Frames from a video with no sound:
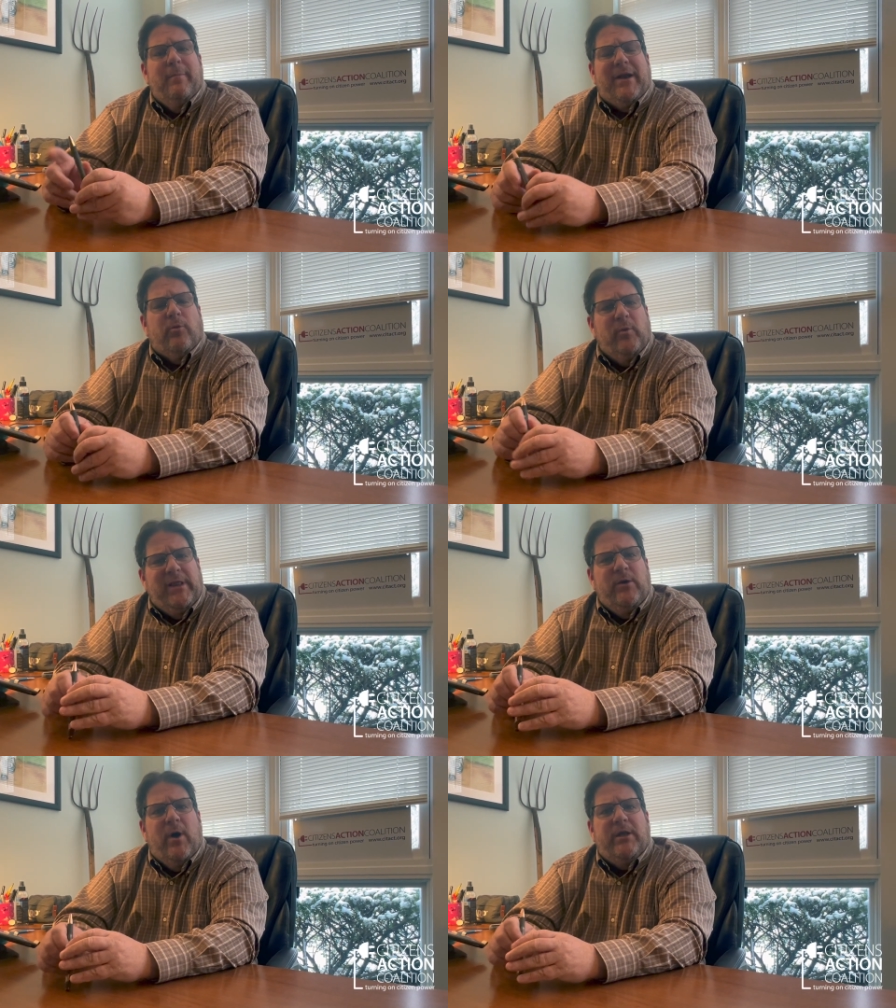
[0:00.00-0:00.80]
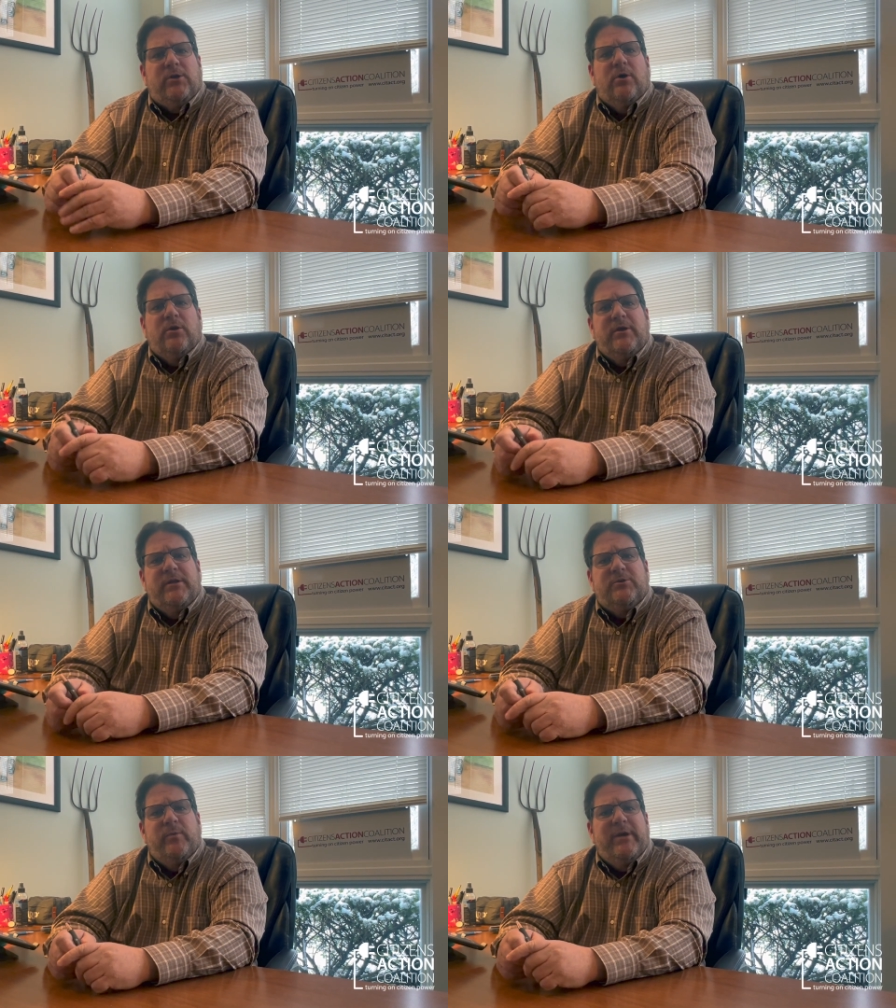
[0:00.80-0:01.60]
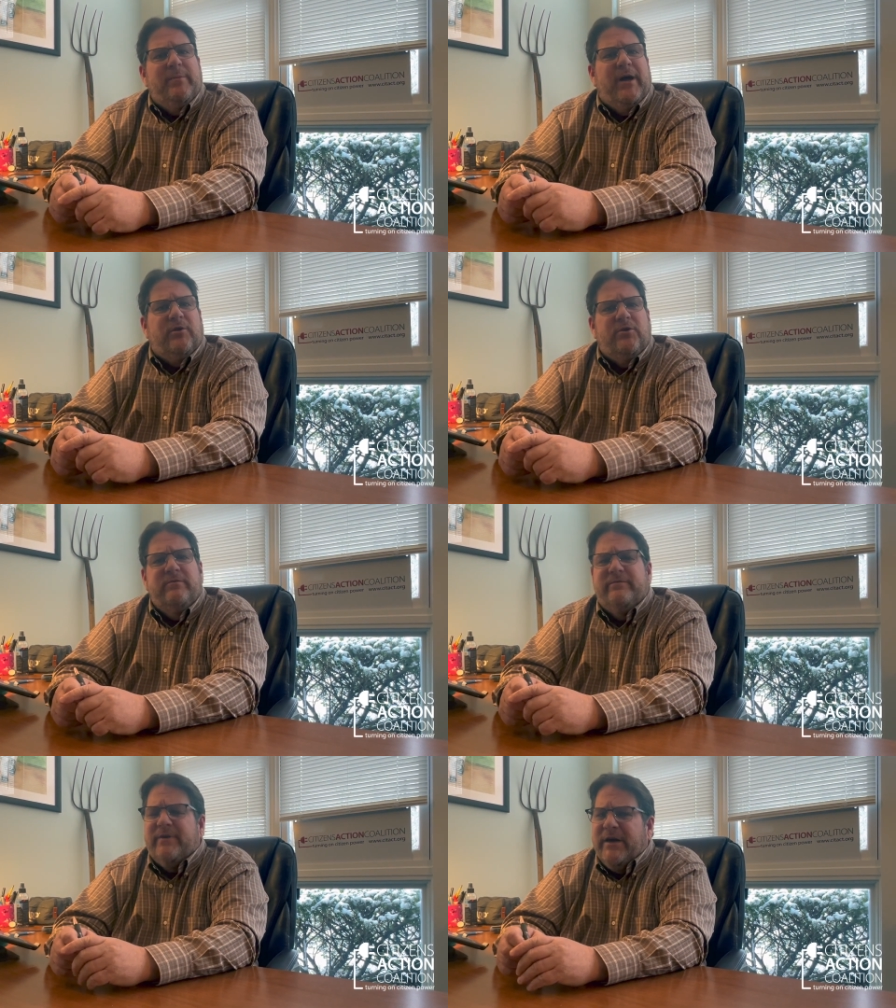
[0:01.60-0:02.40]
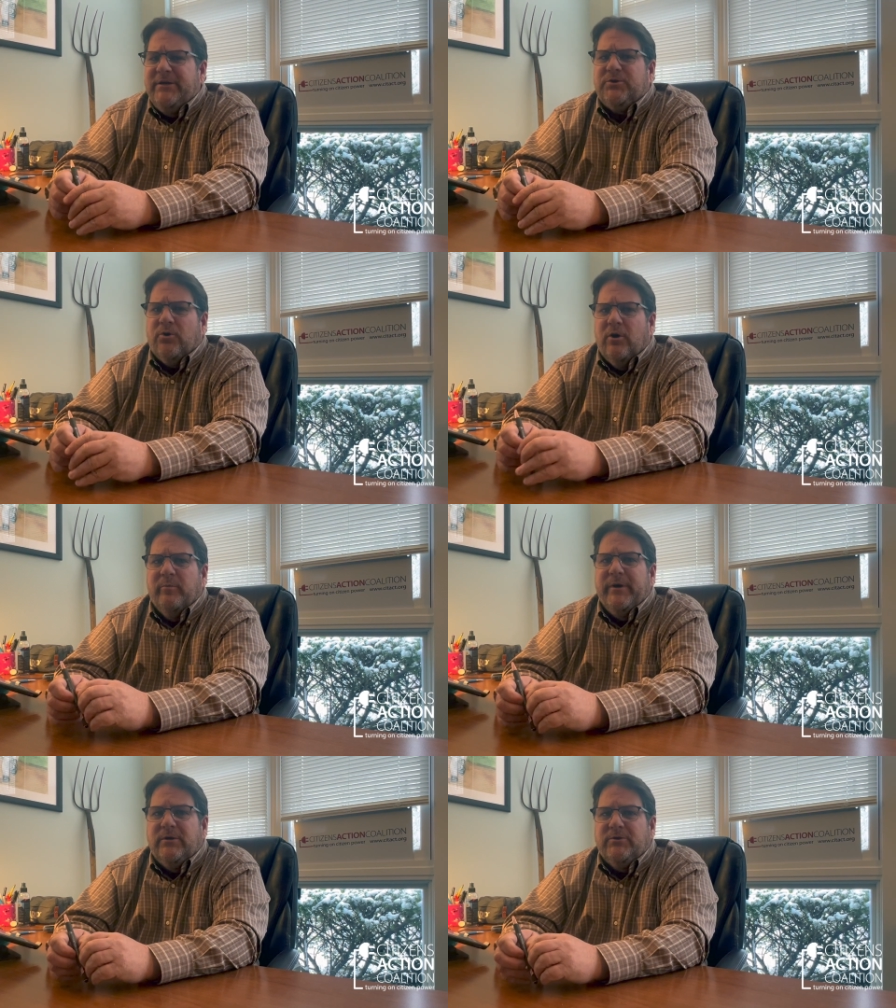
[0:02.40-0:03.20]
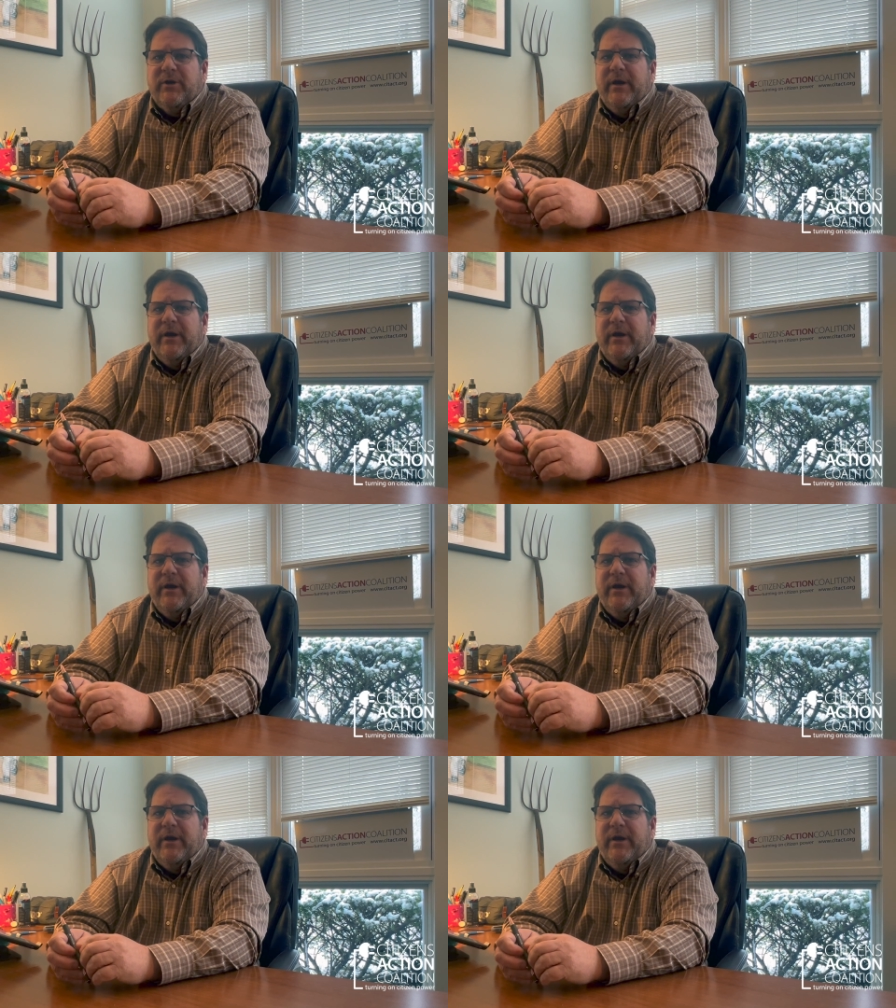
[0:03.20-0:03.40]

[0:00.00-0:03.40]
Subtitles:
But I really wanted to talk to you this week about two very strong bills